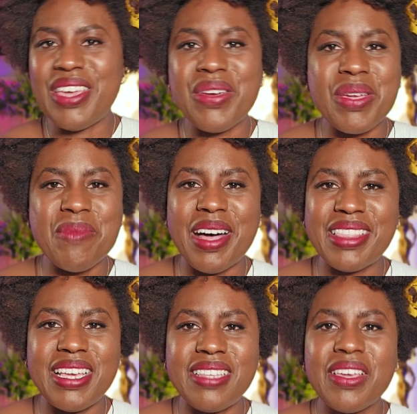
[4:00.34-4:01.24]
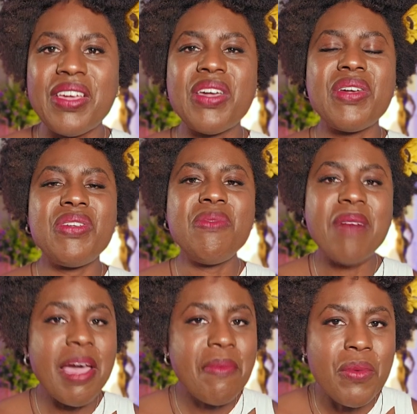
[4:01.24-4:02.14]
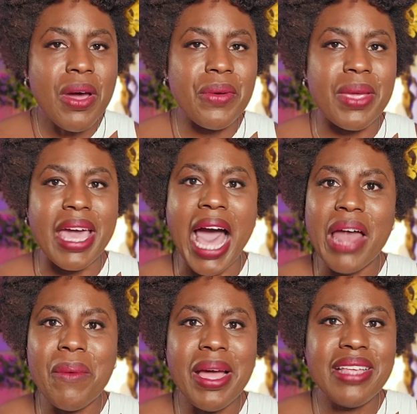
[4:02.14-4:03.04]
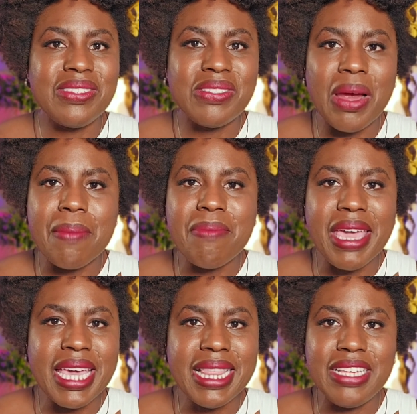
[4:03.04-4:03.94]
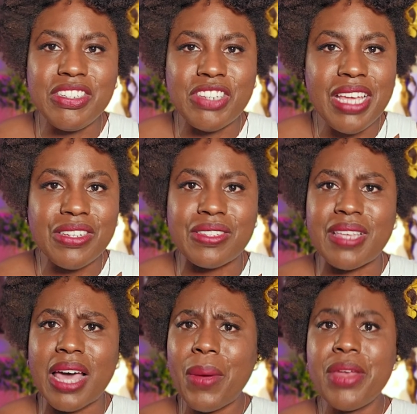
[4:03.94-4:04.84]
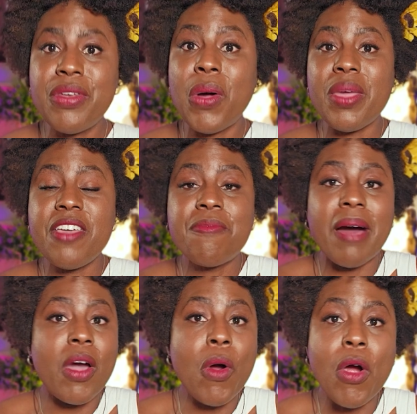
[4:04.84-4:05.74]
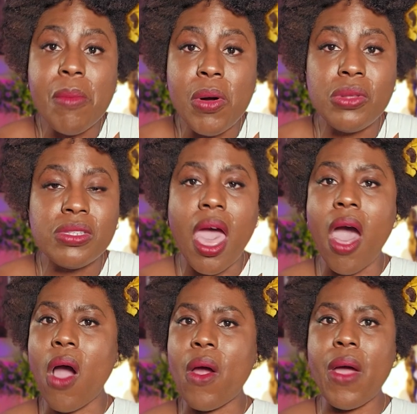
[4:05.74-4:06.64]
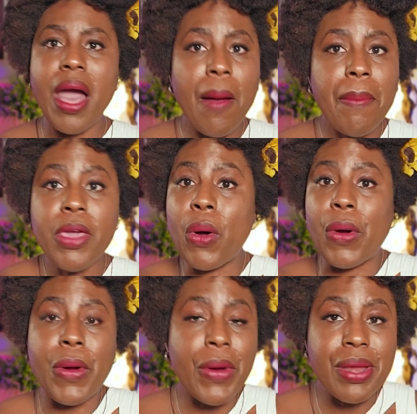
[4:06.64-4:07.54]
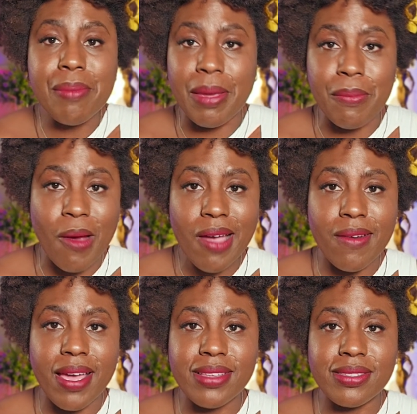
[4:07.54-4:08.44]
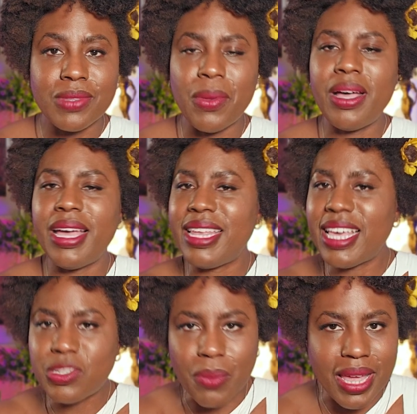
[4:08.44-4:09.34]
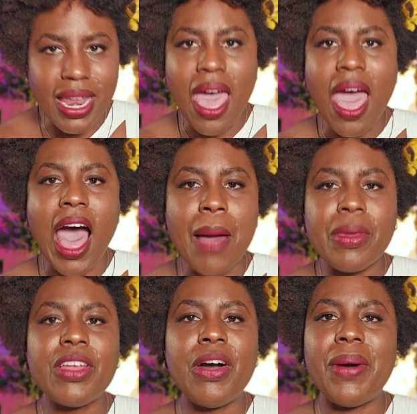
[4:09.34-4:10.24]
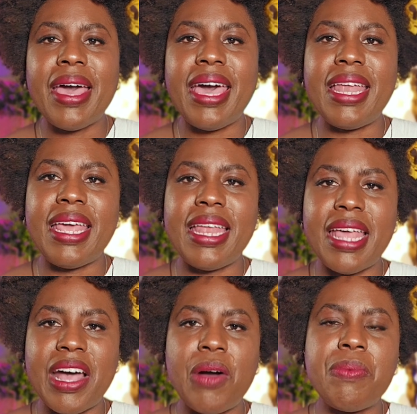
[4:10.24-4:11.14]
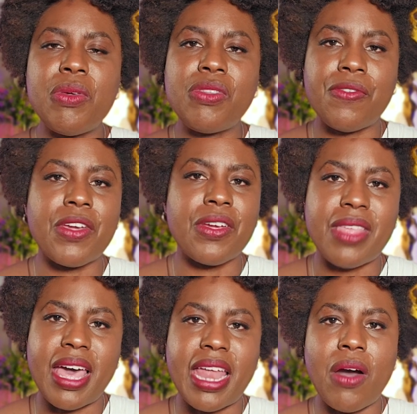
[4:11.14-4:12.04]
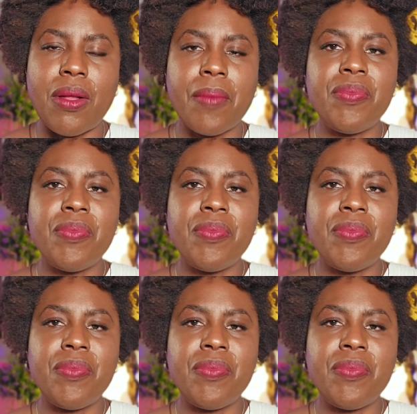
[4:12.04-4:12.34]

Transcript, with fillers: hearing about this, you might be wondering, how do I start making these changes? How do I know if my hormones are helping or hurting my progress? Well, honey, guess what? I'm gonna go ahead and help you to figure that out.